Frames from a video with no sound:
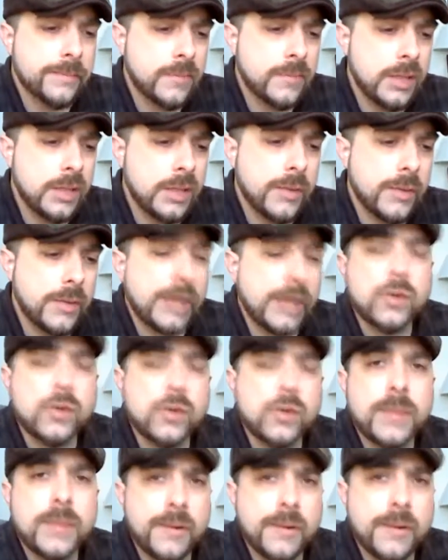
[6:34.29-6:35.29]
You know, when I
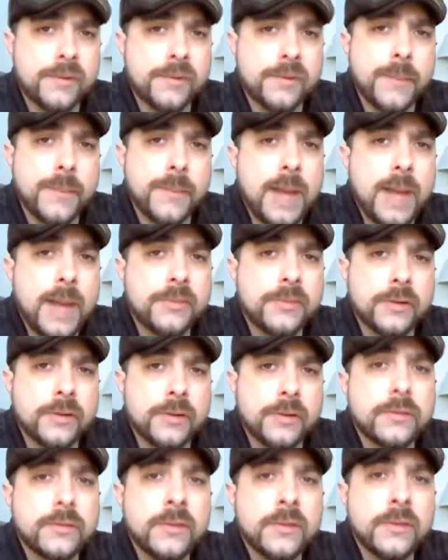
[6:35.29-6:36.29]
grew up, I was a
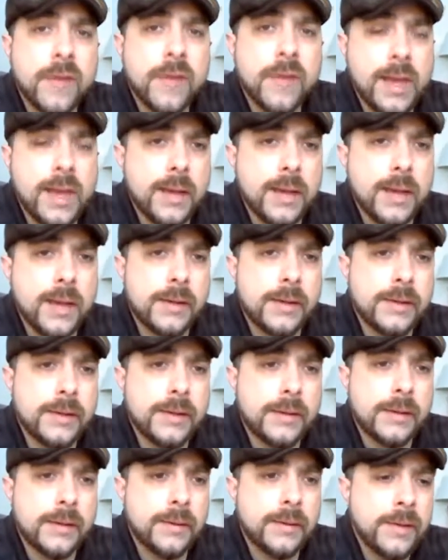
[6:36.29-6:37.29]
Baptist, and
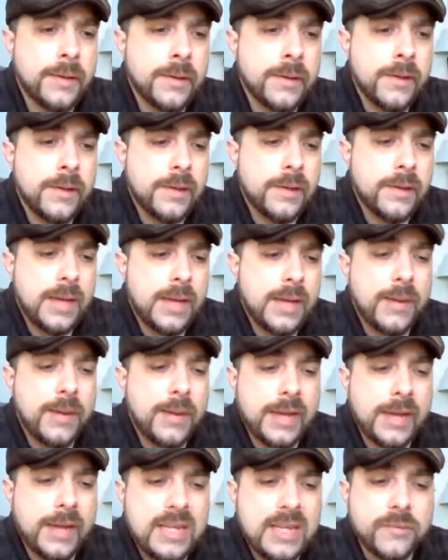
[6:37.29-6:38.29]
at
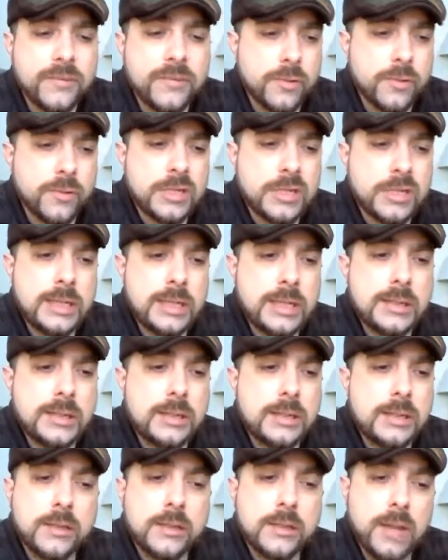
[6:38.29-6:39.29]
about age
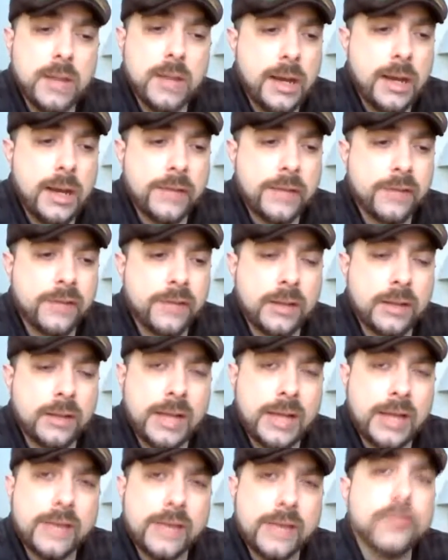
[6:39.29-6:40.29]
14, I saw a
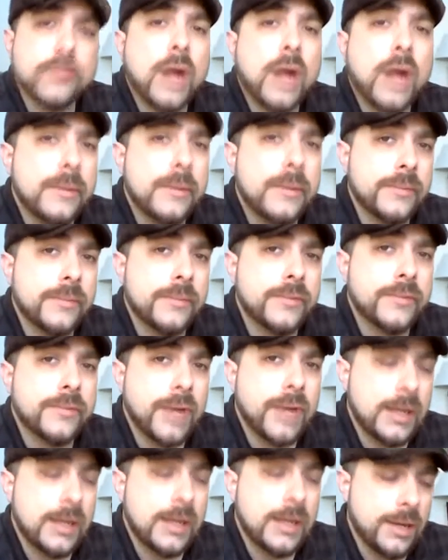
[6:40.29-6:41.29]
lot of the problems
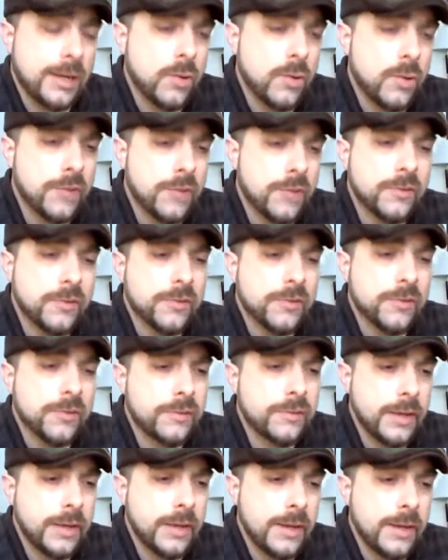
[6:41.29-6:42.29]
or had a lot of
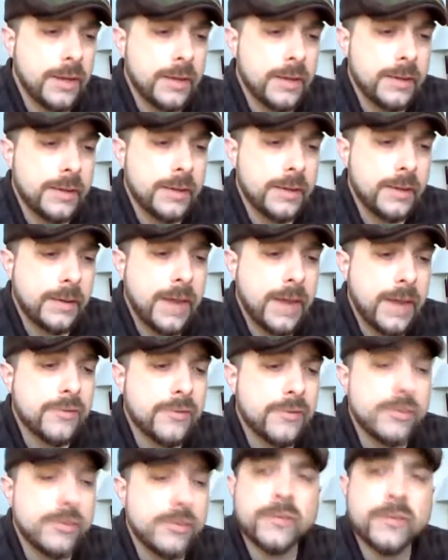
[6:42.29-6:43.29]
questions, and
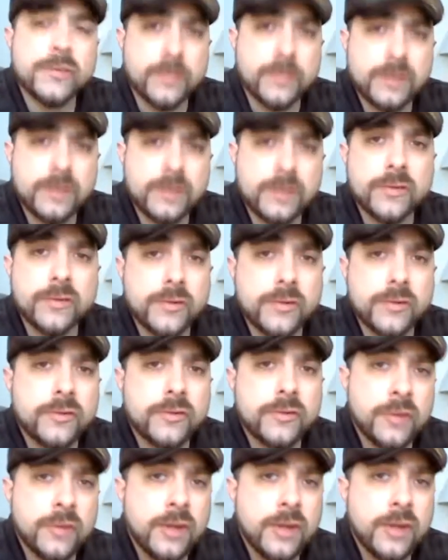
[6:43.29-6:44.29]
after doing some
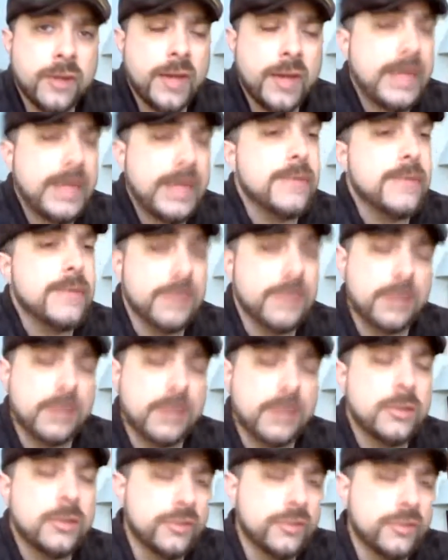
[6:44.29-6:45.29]
research, I came to the
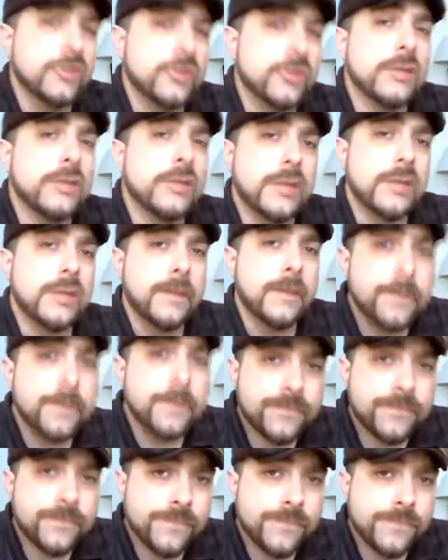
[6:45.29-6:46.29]
conclusion that
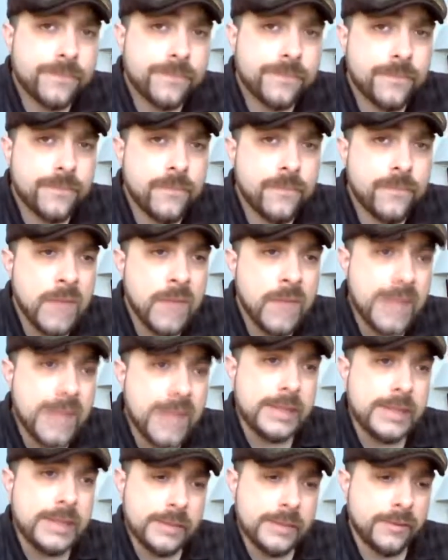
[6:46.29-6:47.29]

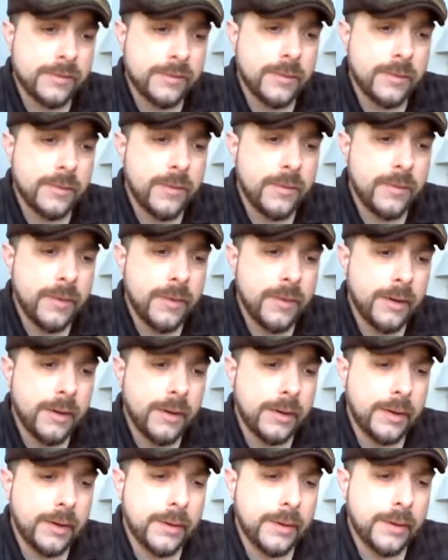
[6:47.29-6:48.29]
atheism
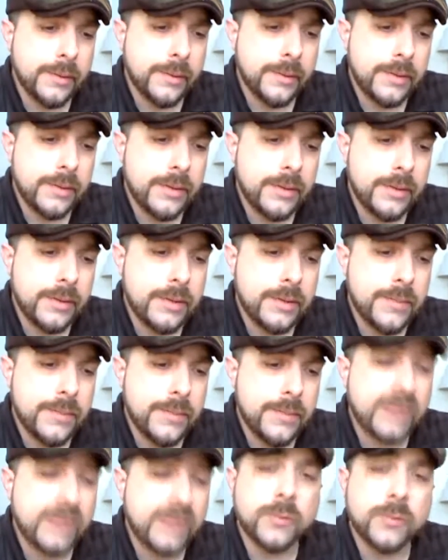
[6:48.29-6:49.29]

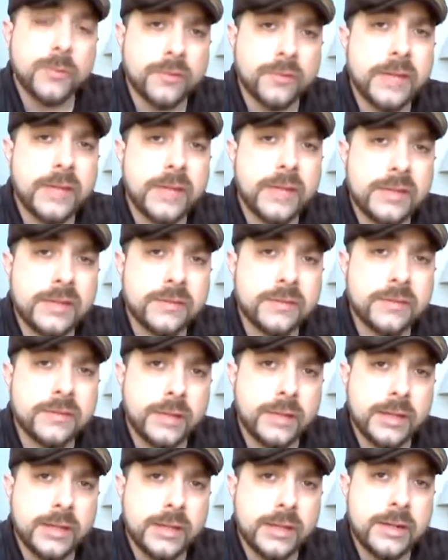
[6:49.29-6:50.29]
makes more sense
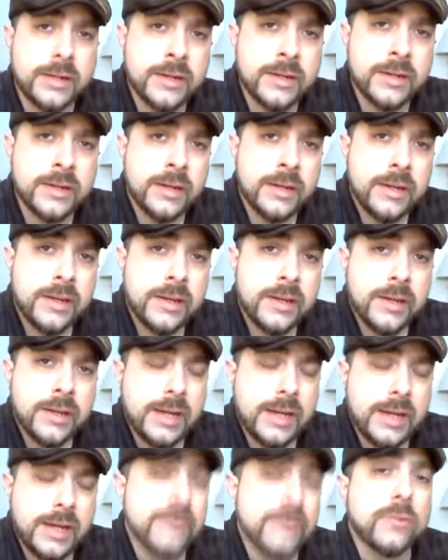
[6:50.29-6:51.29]
than
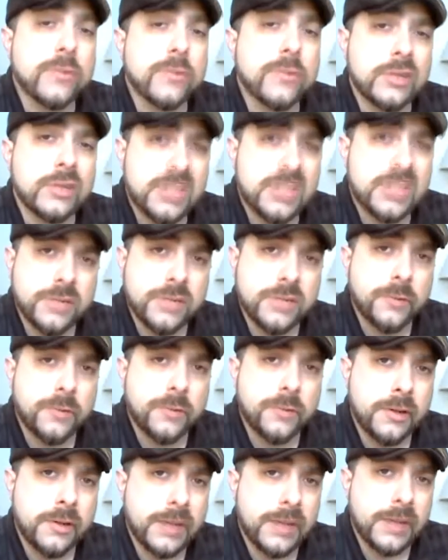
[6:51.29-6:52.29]
a different religion
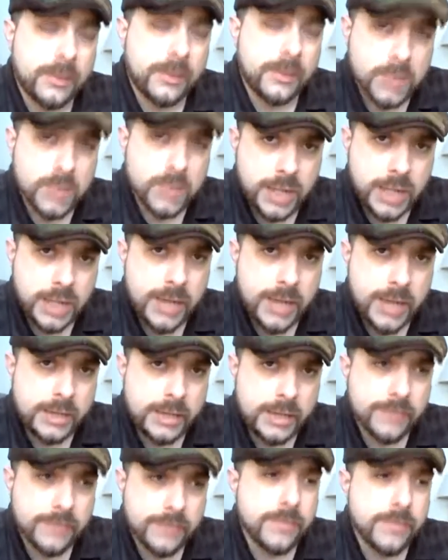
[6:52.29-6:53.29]
would, like
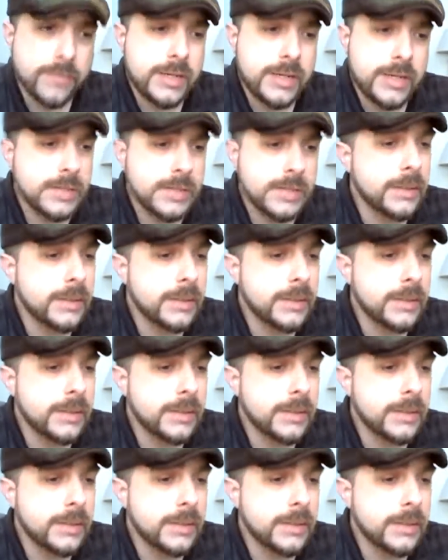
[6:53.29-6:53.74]
Christianity for me.